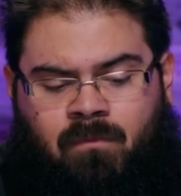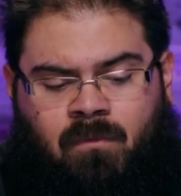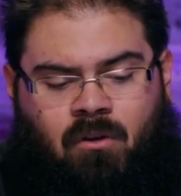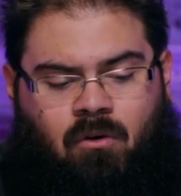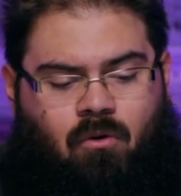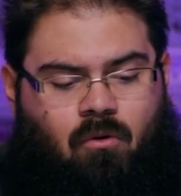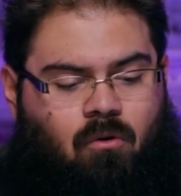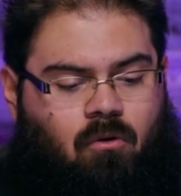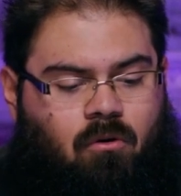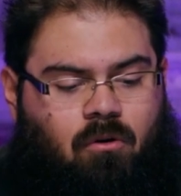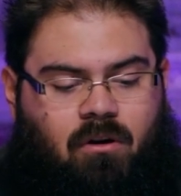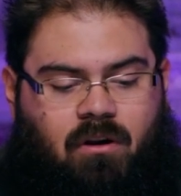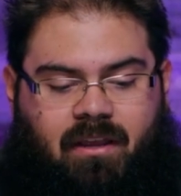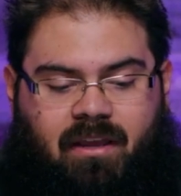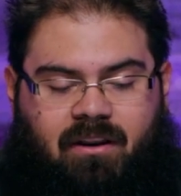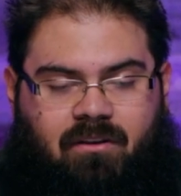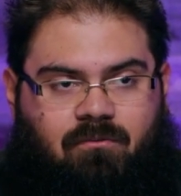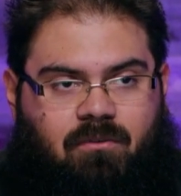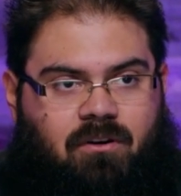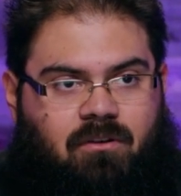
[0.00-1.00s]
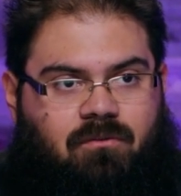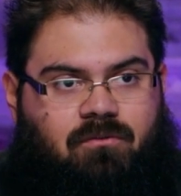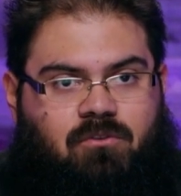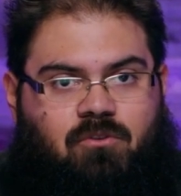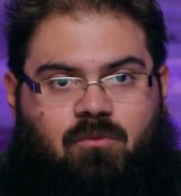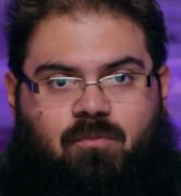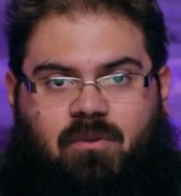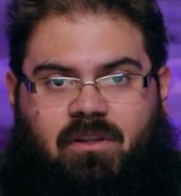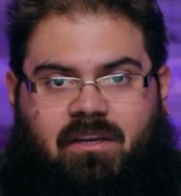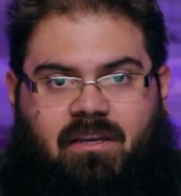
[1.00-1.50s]
or getting rid of
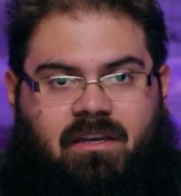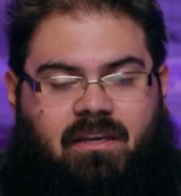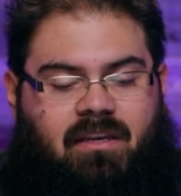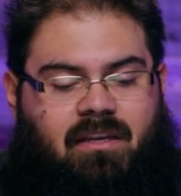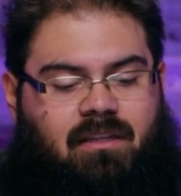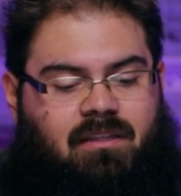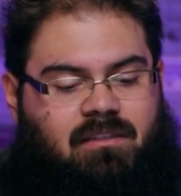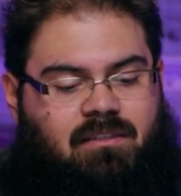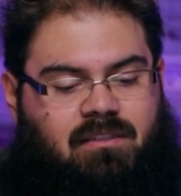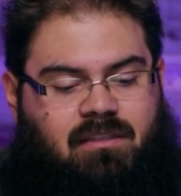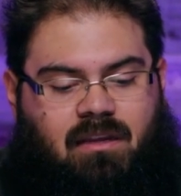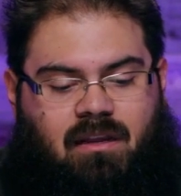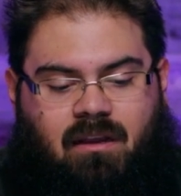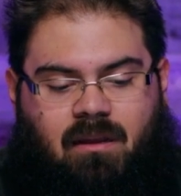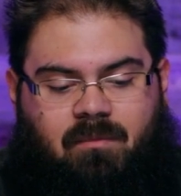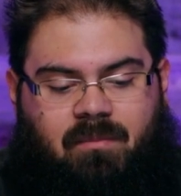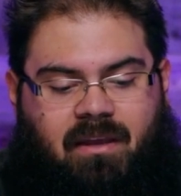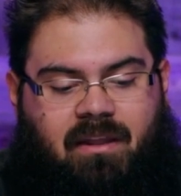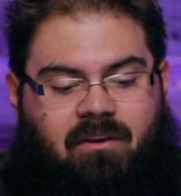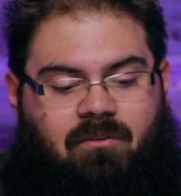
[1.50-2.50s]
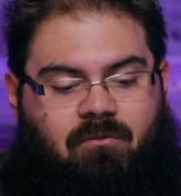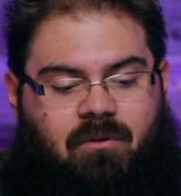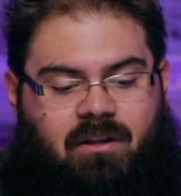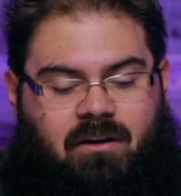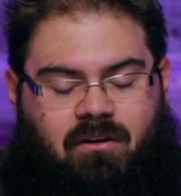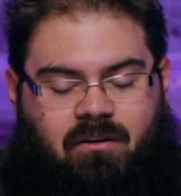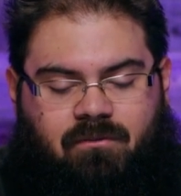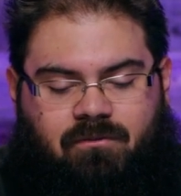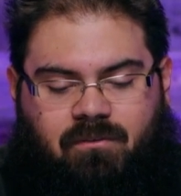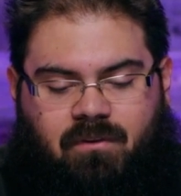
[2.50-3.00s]
duplicates, um, getting rid
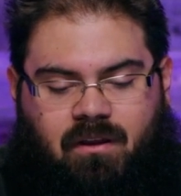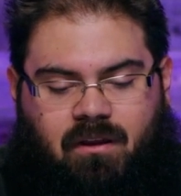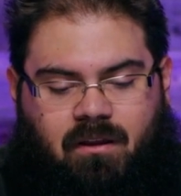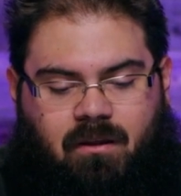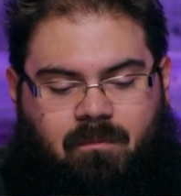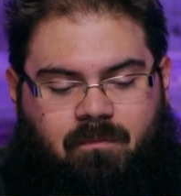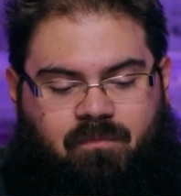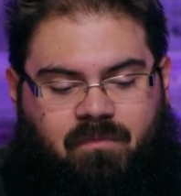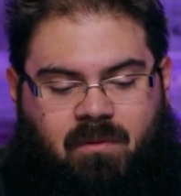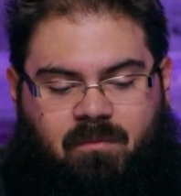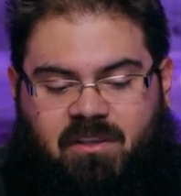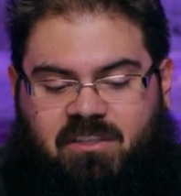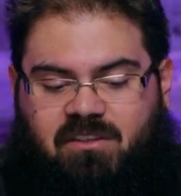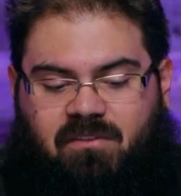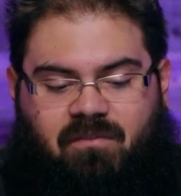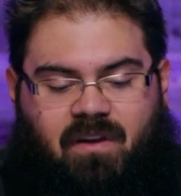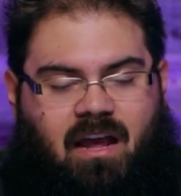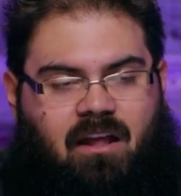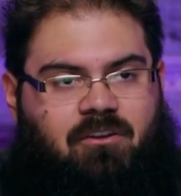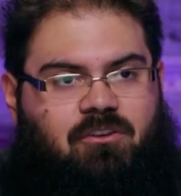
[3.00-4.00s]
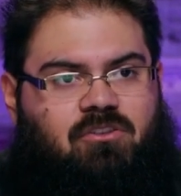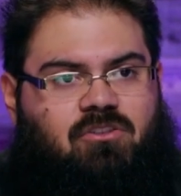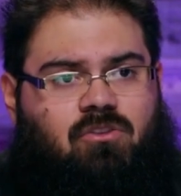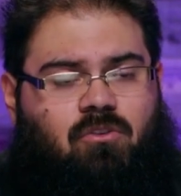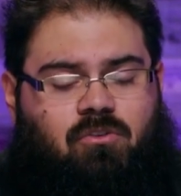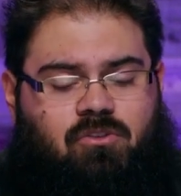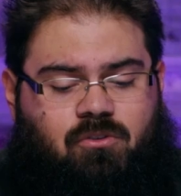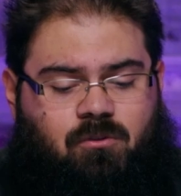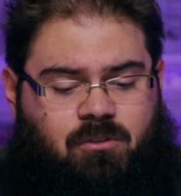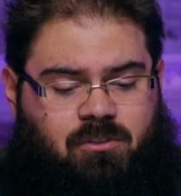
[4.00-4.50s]
of um, missing values,
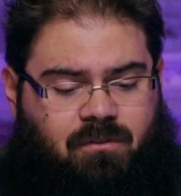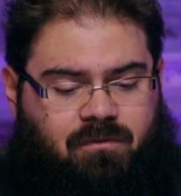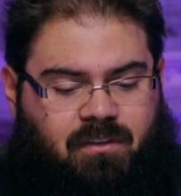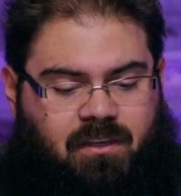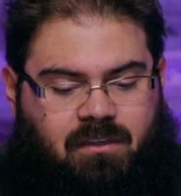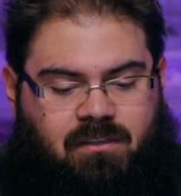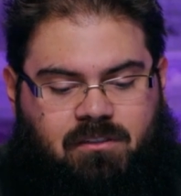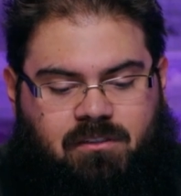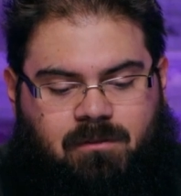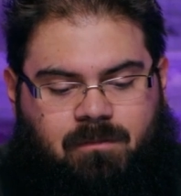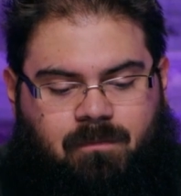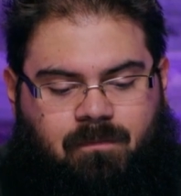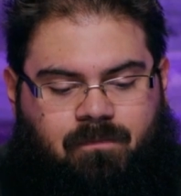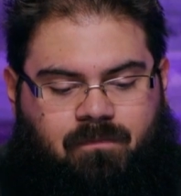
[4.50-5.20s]
those sorts of things.